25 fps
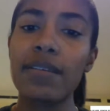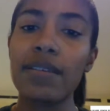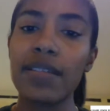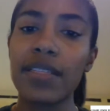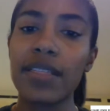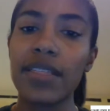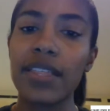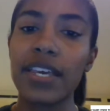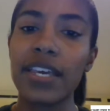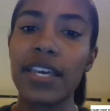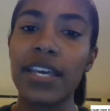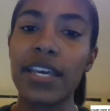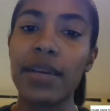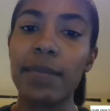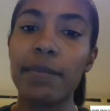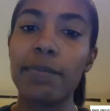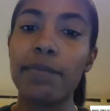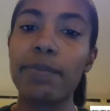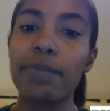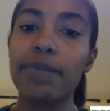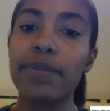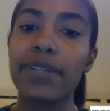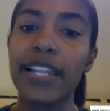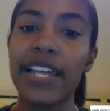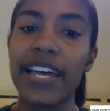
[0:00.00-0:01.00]
the
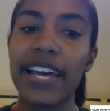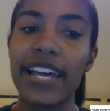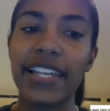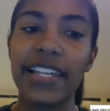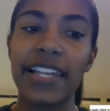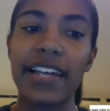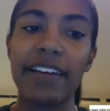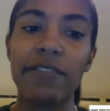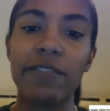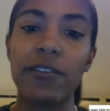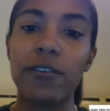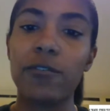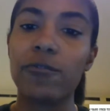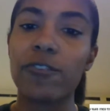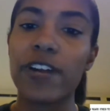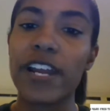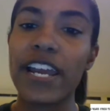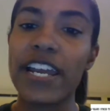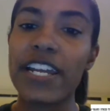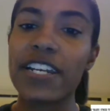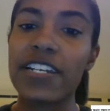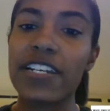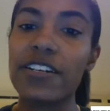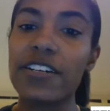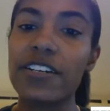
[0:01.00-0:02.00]
play level
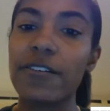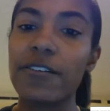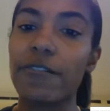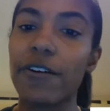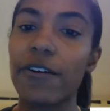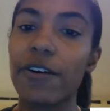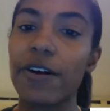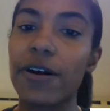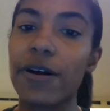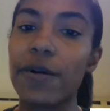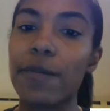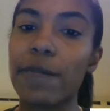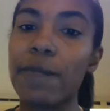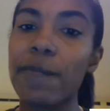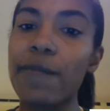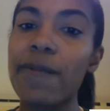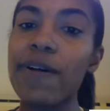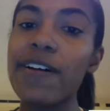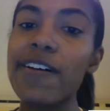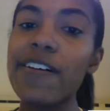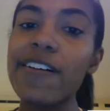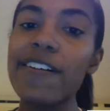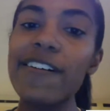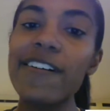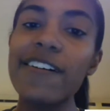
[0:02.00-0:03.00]
ranged from
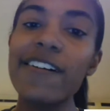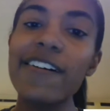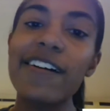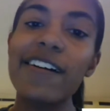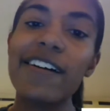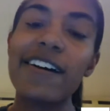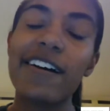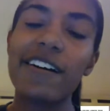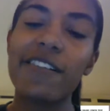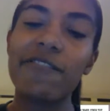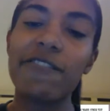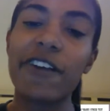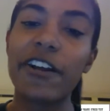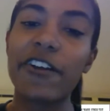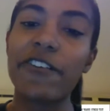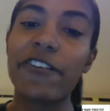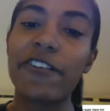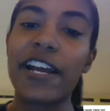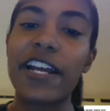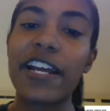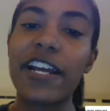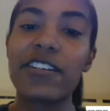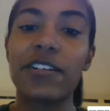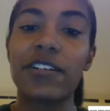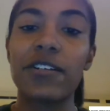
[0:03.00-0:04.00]

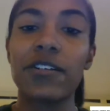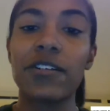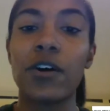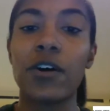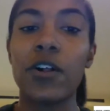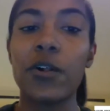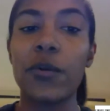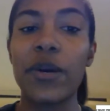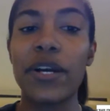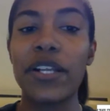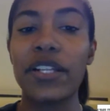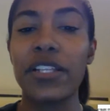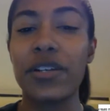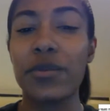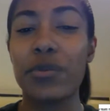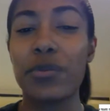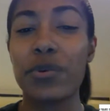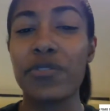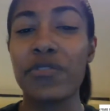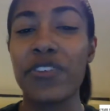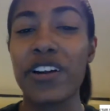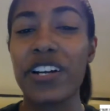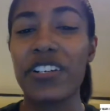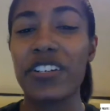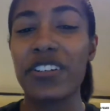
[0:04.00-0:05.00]
recreational all the way to
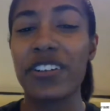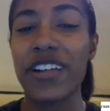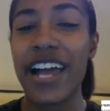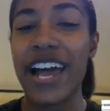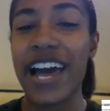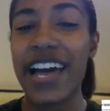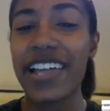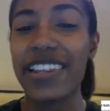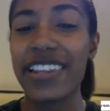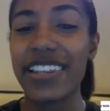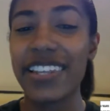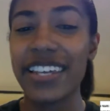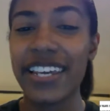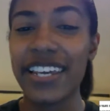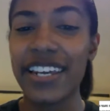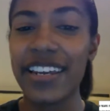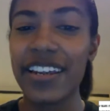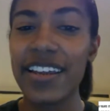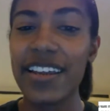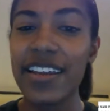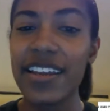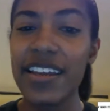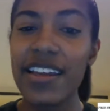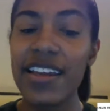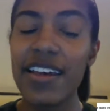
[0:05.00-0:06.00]
professional athlete.
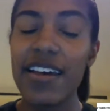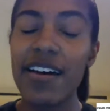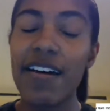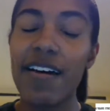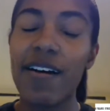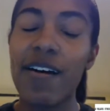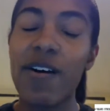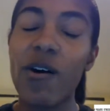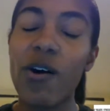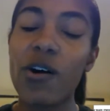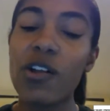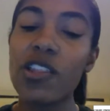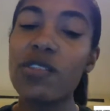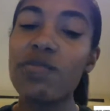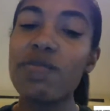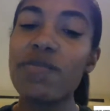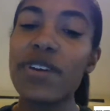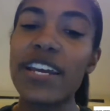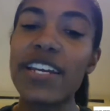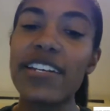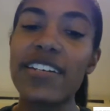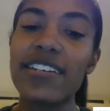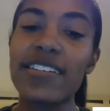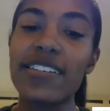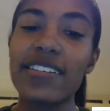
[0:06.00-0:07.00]
All the
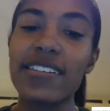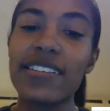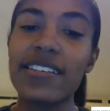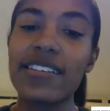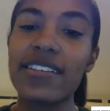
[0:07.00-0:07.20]
patients in the